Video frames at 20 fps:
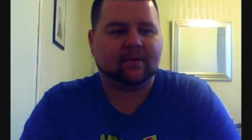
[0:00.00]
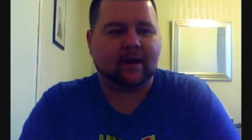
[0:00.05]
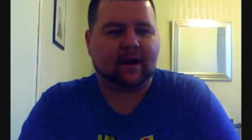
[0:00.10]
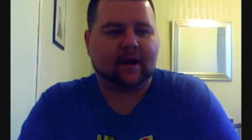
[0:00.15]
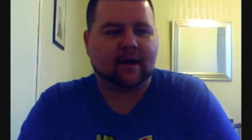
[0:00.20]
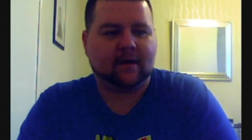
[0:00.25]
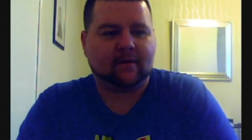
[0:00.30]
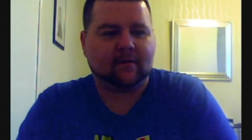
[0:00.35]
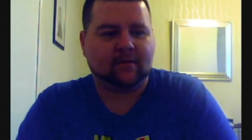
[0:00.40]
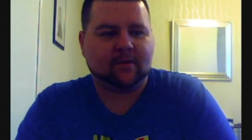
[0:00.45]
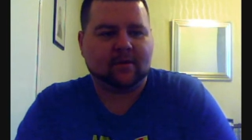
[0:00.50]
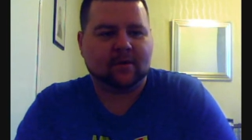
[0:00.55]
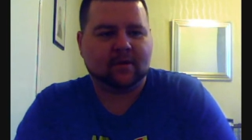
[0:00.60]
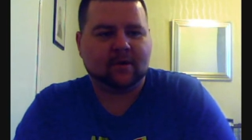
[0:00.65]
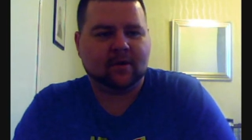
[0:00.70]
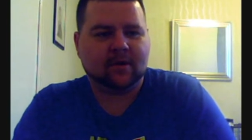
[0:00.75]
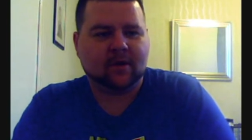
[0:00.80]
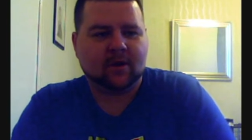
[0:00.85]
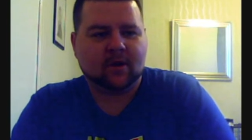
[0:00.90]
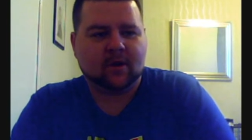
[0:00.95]
down
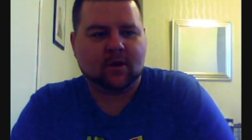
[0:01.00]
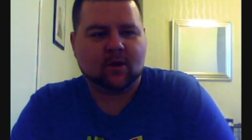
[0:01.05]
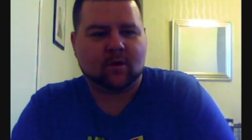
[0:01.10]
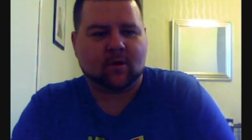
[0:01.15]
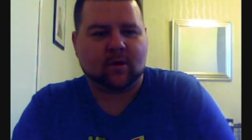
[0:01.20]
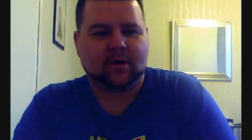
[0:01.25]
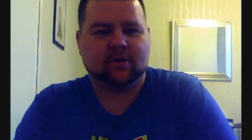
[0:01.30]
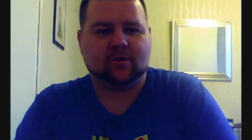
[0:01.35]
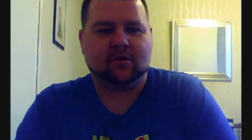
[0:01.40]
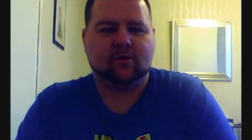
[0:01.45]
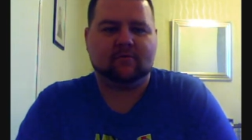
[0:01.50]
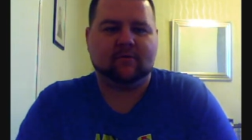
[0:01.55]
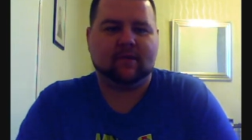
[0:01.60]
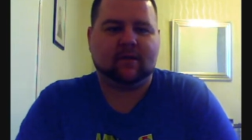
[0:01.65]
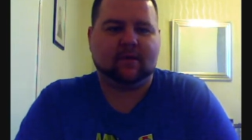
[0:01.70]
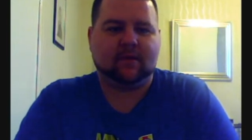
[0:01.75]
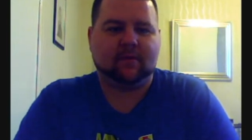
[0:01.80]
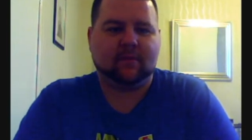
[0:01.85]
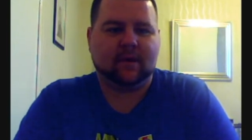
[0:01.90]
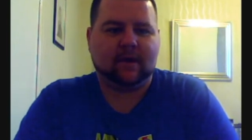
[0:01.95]
who I know
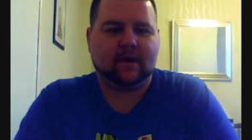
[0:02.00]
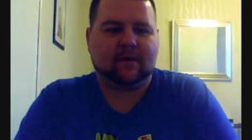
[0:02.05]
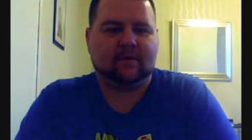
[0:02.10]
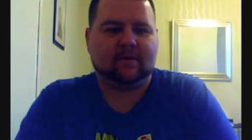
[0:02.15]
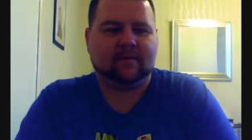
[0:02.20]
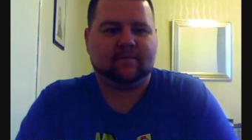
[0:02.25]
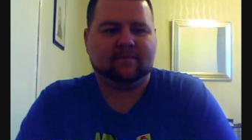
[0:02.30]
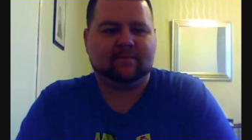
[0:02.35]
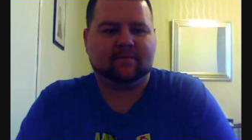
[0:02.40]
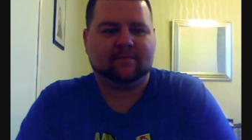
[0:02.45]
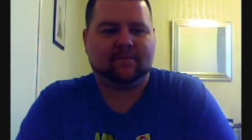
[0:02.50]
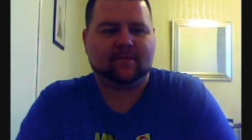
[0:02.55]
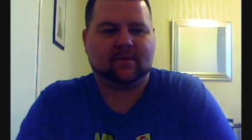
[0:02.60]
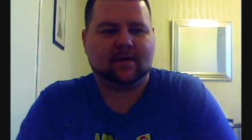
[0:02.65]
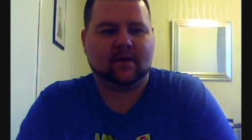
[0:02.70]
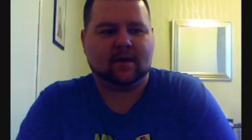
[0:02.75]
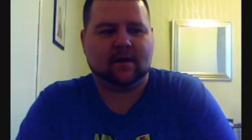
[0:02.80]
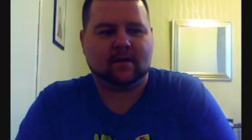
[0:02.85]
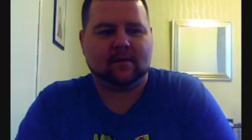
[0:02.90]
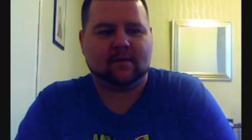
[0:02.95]
really well,
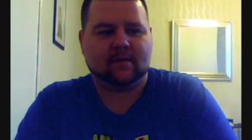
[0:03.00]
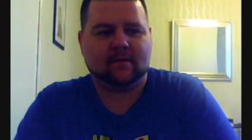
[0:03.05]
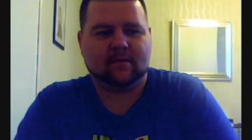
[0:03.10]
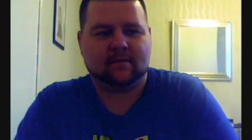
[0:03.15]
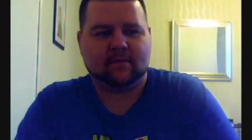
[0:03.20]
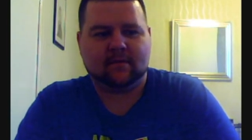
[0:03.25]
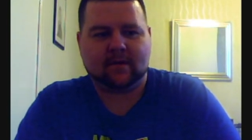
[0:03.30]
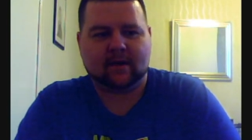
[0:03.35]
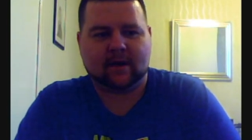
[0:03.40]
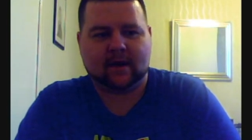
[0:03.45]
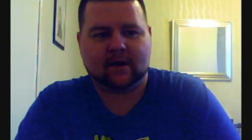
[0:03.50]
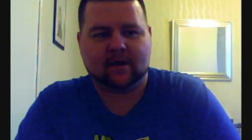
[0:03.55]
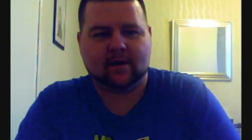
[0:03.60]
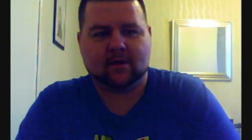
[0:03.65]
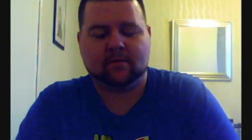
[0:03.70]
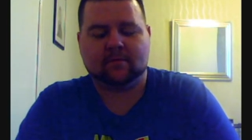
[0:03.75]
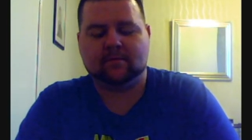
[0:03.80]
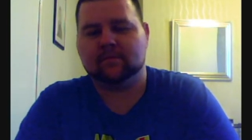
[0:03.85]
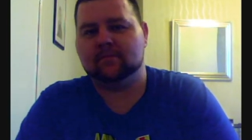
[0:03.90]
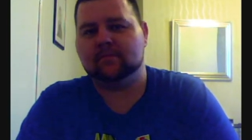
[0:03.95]
and I
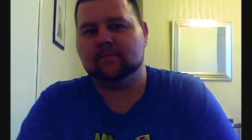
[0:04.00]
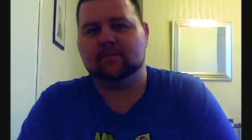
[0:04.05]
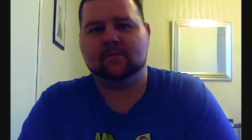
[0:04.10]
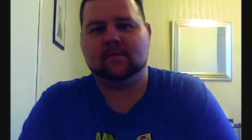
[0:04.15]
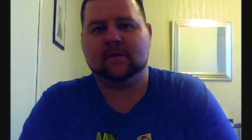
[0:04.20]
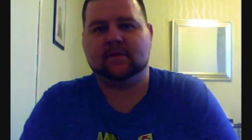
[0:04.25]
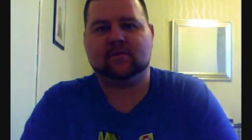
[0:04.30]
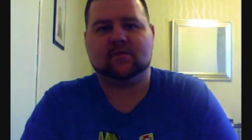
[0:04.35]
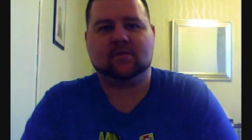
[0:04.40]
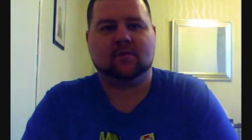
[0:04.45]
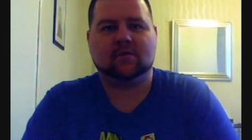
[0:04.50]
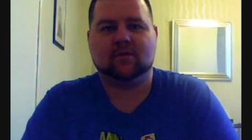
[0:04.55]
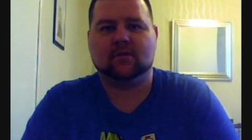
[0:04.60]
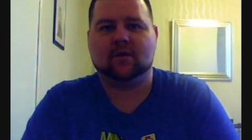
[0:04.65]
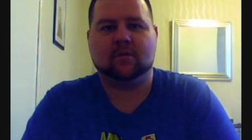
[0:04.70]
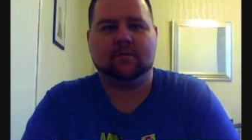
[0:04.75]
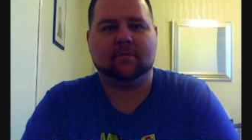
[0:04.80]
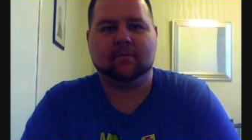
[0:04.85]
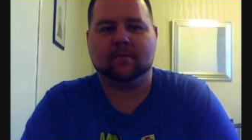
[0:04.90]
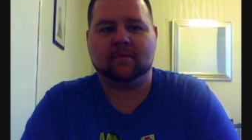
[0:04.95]
hope this don't
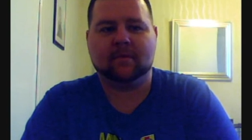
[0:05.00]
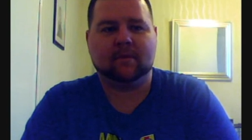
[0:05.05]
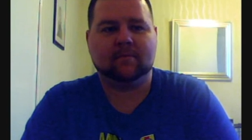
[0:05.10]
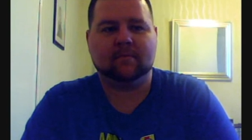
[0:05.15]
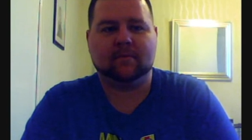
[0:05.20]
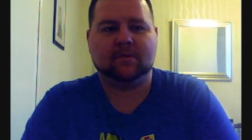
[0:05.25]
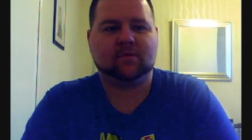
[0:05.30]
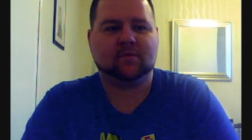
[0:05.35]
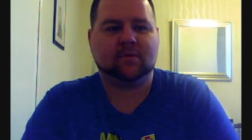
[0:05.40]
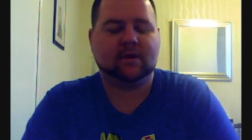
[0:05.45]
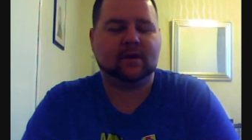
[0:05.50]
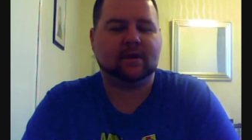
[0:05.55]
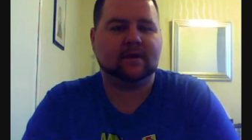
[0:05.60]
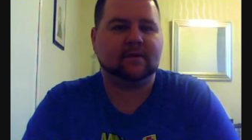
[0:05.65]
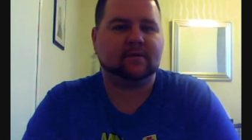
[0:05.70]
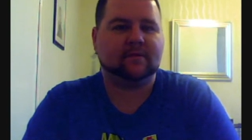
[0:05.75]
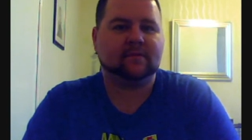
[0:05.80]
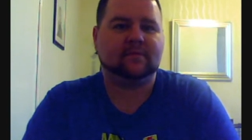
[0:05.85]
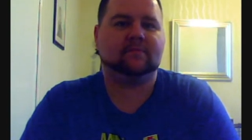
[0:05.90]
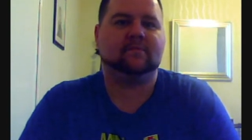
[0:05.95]
come in between
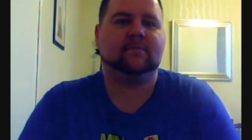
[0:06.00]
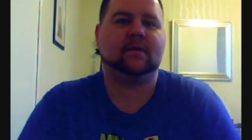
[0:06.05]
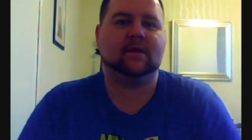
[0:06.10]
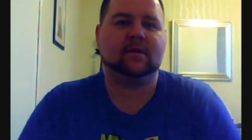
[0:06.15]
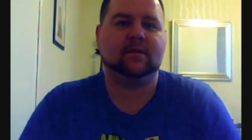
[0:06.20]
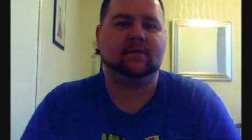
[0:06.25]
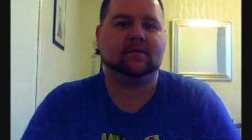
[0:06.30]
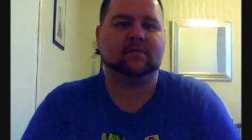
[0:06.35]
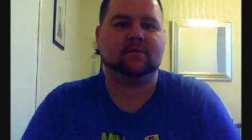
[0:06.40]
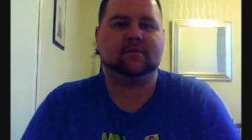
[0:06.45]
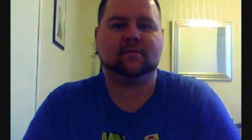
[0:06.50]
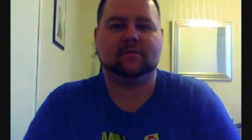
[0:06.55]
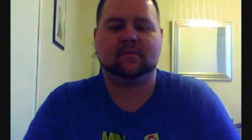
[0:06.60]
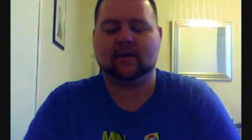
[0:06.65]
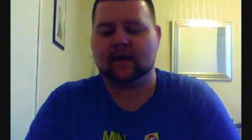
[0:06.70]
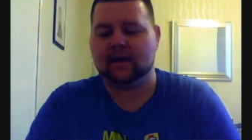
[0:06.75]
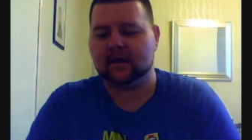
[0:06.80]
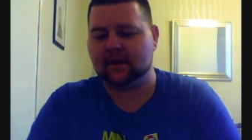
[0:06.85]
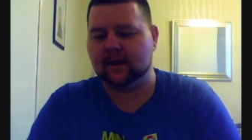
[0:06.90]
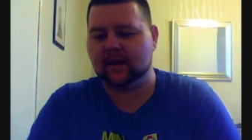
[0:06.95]
us because
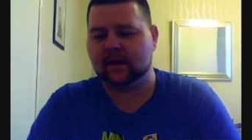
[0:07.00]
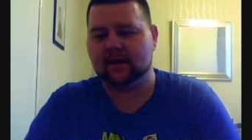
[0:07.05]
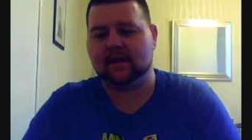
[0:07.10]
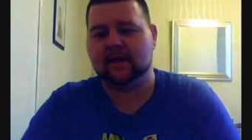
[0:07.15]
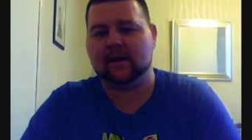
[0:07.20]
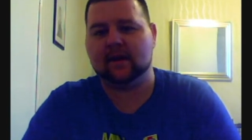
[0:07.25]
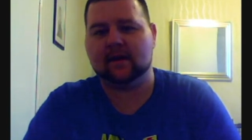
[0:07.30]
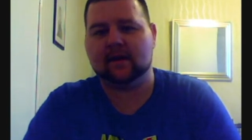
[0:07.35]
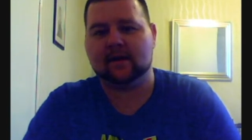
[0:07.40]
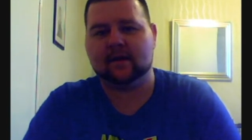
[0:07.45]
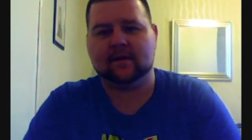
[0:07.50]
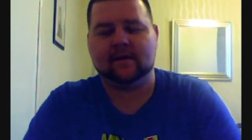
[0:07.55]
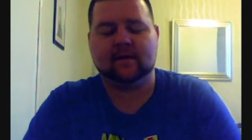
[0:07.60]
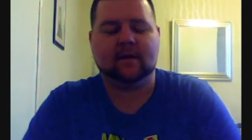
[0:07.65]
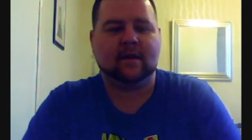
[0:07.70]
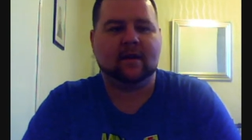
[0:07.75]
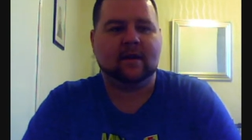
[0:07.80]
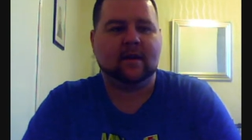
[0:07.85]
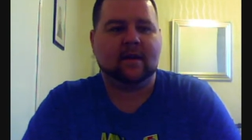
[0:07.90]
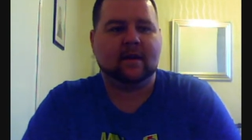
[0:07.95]
I'd hate that.
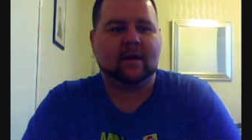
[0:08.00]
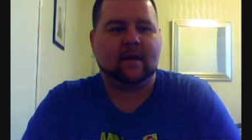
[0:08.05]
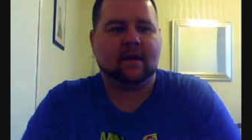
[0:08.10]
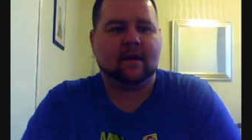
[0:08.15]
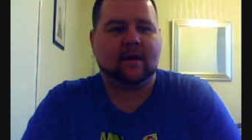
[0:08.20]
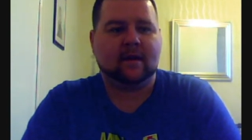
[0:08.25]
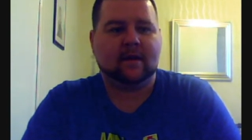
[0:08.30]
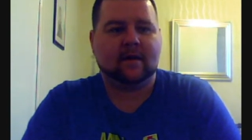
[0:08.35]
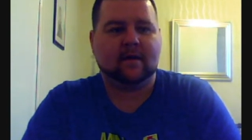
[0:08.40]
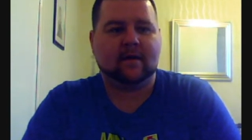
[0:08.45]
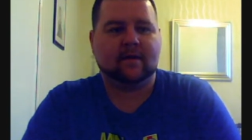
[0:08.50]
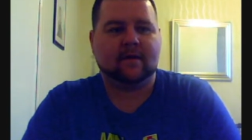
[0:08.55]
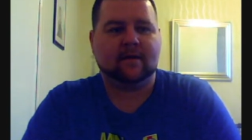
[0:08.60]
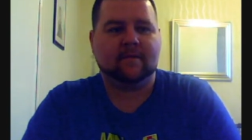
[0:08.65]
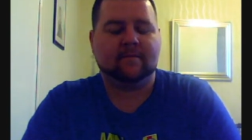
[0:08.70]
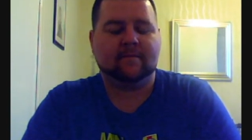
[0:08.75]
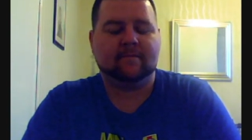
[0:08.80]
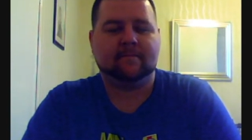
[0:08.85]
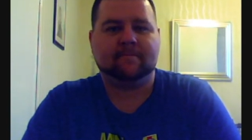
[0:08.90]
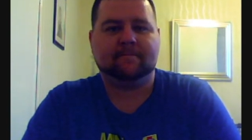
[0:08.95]

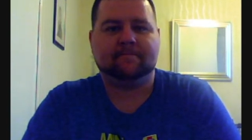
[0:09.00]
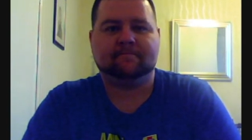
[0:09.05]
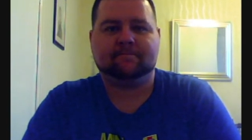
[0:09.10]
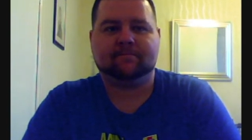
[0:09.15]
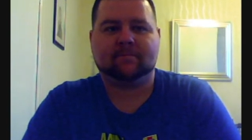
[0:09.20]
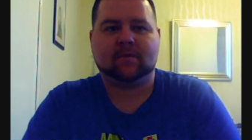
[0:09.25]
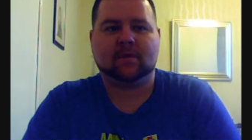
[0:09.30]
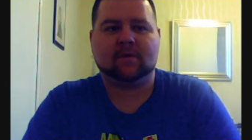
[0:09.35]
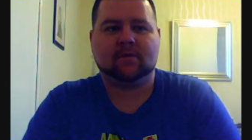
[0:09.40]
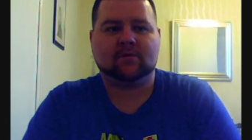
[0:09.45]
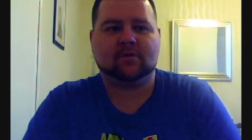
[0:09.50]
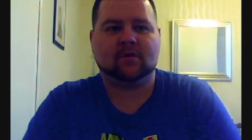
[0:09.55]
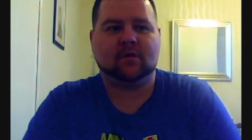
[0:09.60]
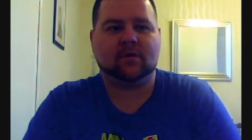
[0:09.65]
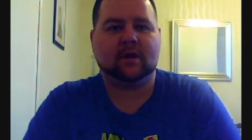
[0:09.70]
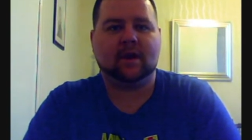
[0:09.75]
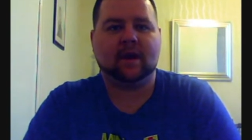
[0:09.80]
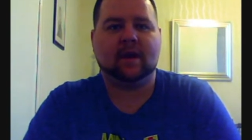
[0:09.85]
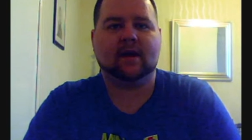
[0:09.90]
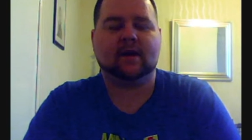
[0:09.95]
Um, so
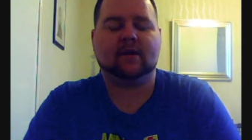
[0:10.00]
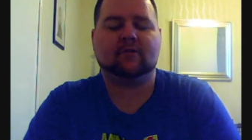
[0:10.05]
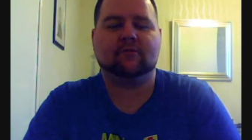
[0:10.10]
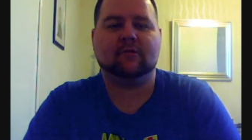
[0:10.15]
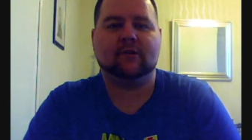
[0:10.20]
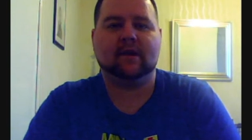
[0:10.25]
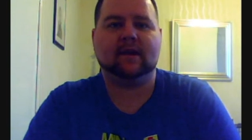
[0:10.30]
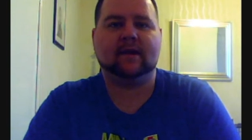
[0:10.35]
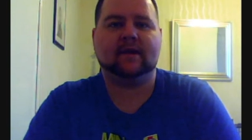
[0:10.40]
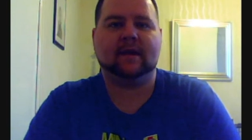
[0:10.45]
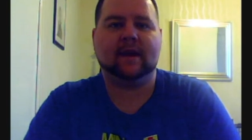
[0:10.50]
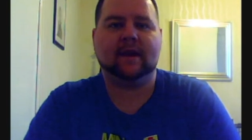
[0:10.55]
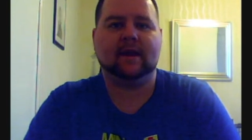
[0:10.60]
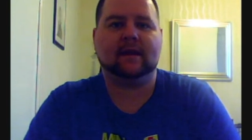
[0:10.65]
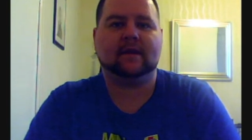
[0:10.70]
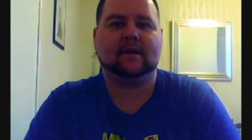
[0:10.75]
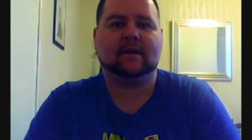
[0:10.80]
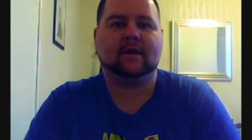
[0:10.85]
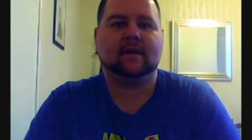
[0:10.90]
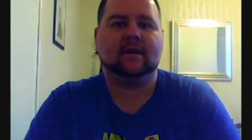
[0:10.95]
yeah, Critic
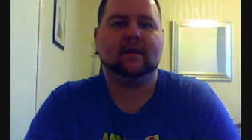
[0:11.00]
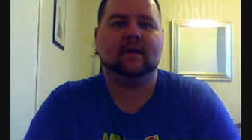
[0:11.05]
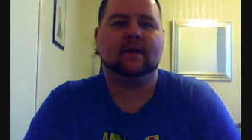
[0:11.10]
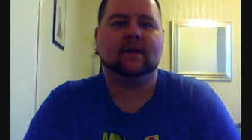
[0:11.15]
Nick